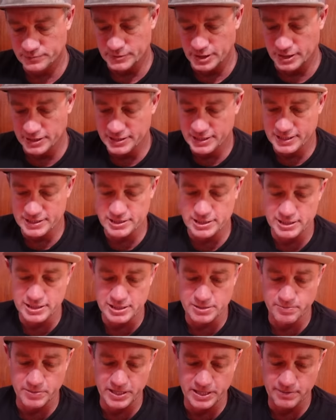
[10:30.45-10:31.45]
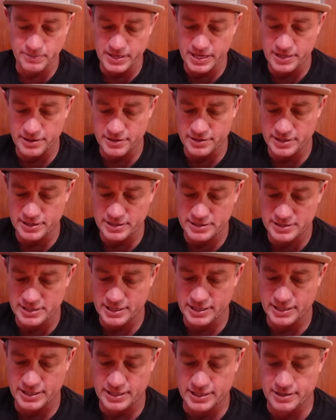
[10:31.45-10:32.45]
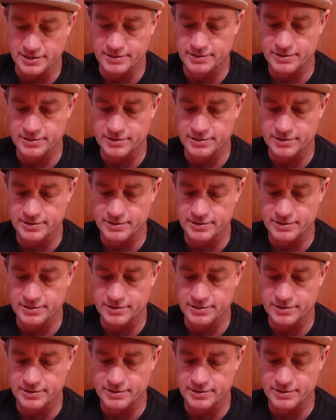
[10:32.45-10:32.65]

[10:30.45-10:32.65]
I didn't actually speak about these here.